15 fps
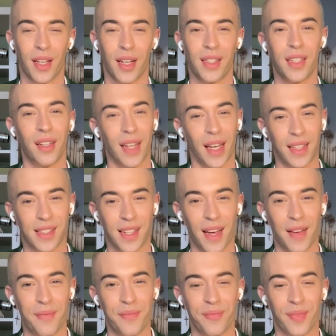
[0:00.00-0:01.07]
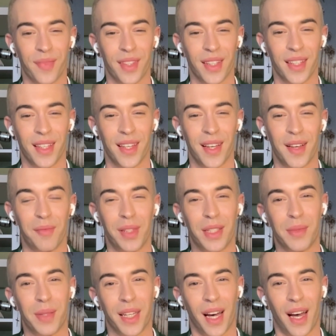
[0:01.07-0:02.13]
Until next time,
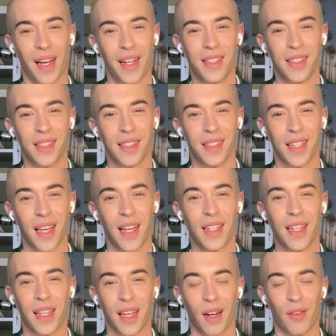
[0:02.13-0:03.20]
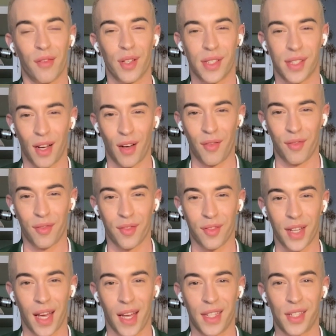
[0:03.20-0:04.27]
please be kind and take care of yourself
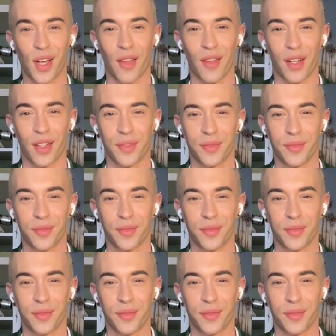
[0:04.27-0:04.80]
and each other.